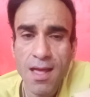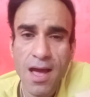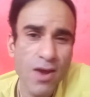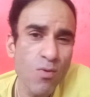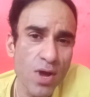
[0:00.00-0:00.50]

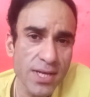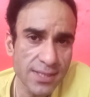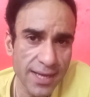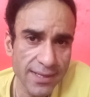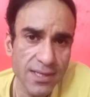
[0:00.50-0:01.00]
I don't want to
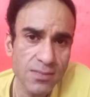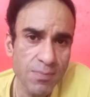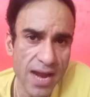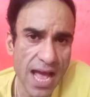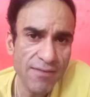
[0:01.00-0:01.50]
say this,
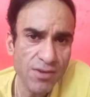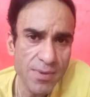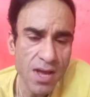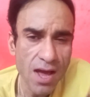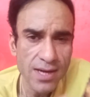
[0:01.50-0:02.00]
but I have to be
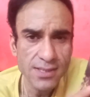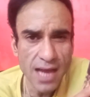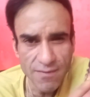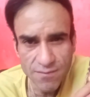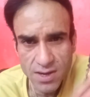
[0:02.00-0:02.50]
honest,
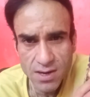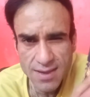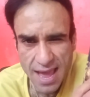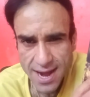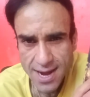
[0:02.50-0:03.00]
I fear
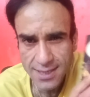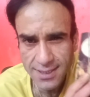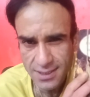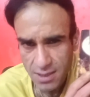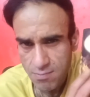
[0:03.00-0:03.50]
that it
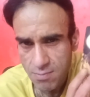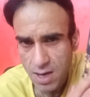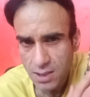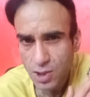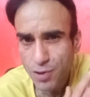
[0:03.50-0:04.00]
is a
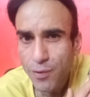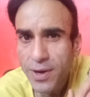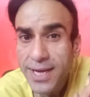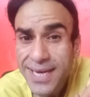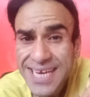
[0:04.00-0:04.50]
must
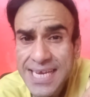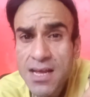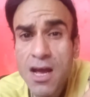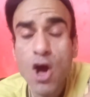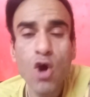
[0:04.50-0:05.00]

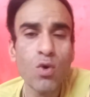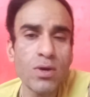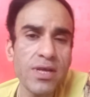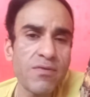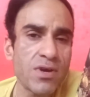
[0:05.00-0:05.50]
read
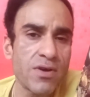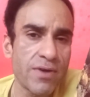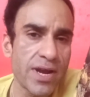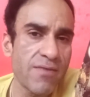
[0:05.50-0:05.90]
only if you're ready